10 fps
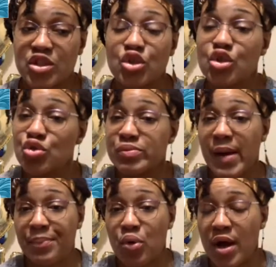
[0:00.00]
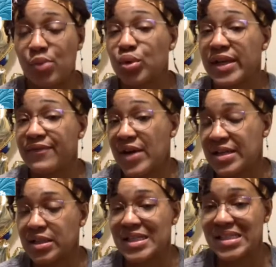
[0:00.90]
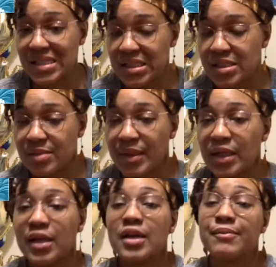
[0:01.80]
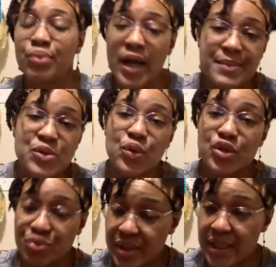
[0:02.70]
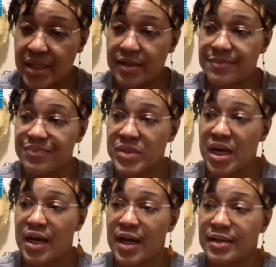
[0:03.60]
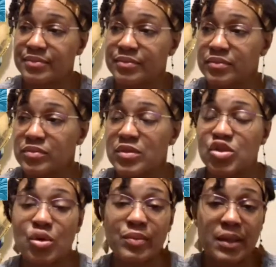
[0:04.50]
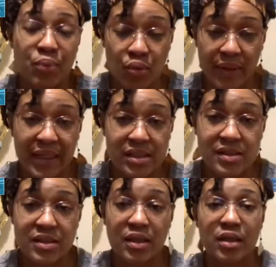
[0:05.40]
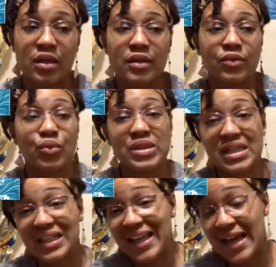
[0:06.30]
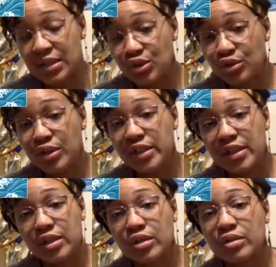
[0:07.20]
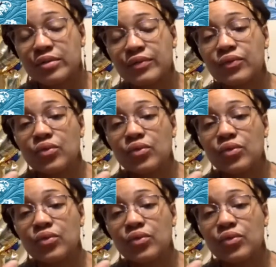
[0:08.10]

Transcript: use my Prime when they finally sent it to me, Prime is where you get so many points within a calendar year